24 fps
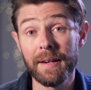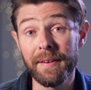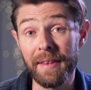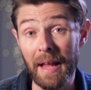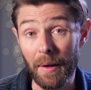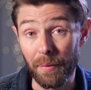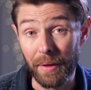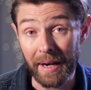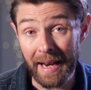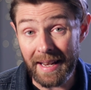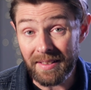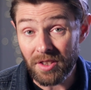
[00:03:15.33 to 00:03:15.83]
Now,
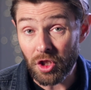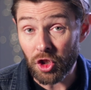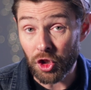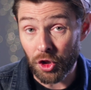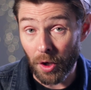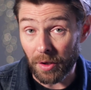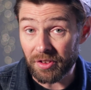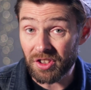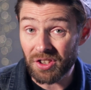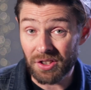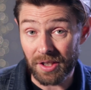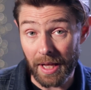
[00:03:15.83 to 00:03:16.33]
the lens is
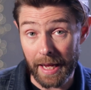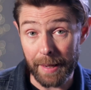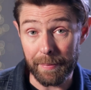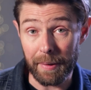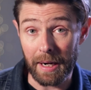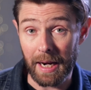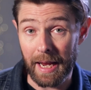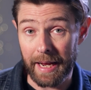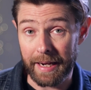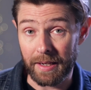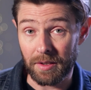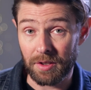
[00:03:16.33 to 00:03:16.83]
not
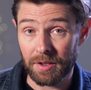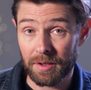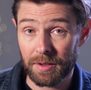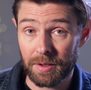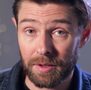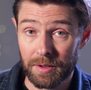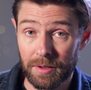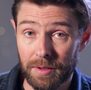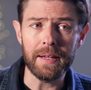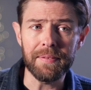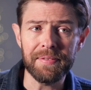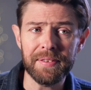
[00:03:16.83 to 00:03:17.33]

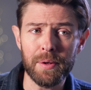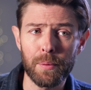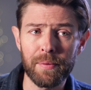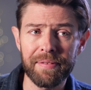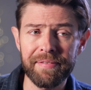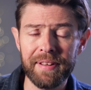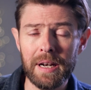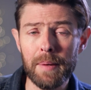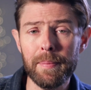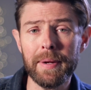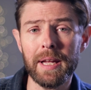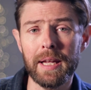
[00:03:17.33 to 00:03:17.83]
stabilized. If you're
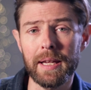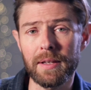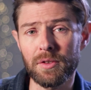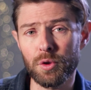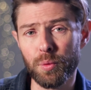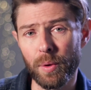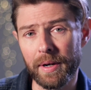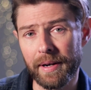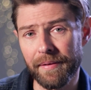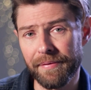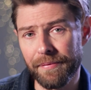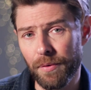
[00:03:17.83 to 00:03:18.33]
filming it in
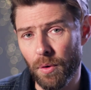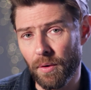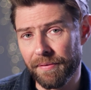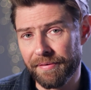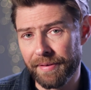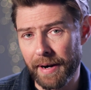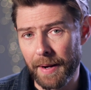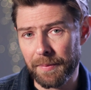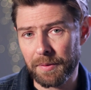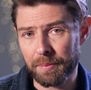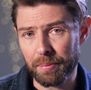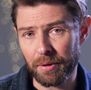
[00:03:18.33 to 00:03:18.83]
24
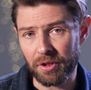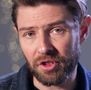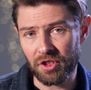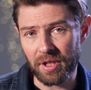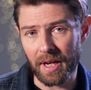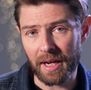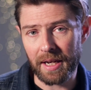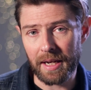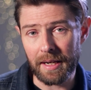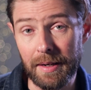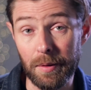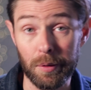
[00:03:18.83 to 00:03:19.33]
frames per
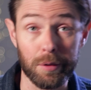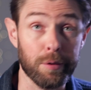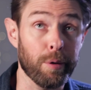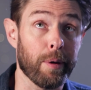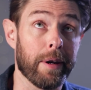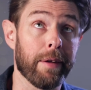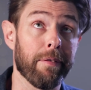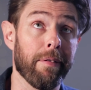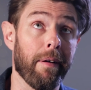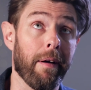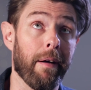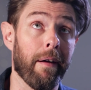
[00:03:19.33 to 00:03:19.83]
second or
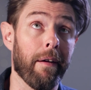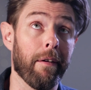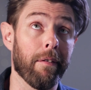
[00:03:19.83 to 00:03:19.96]
25,